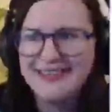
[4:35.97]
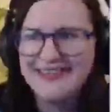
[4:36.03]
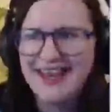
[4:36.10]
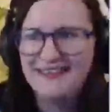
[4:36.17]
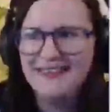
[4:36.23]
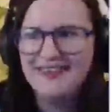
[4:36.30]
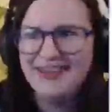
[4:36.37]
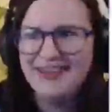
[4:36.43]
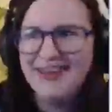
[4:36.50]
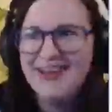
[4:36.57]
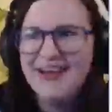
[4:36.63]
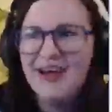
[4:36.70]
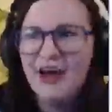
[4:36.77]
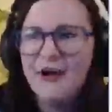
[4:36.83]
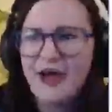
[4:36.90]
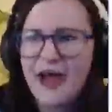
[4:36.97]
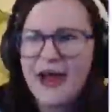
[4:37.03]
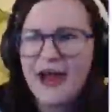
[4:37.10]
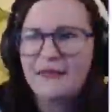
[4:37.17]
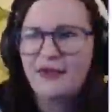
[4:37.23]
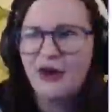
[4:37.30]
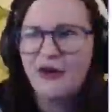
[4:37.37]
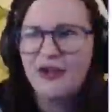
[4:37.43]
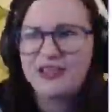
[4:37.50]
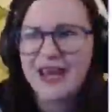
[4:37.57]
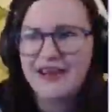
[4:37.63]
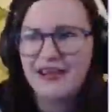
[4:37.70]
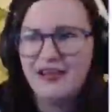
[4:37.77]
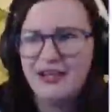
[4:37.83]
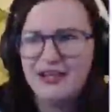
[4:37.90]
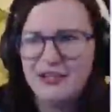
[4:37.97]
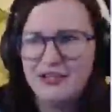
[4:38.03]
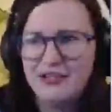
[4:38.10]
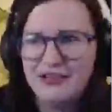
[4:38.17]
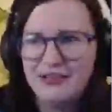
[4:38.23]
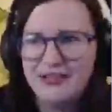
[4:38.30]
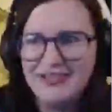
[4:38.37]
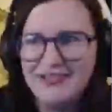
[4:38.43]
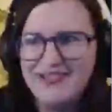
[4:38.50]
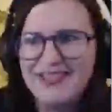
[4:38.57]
Definitely. Okay, I've got the technical issue sorted.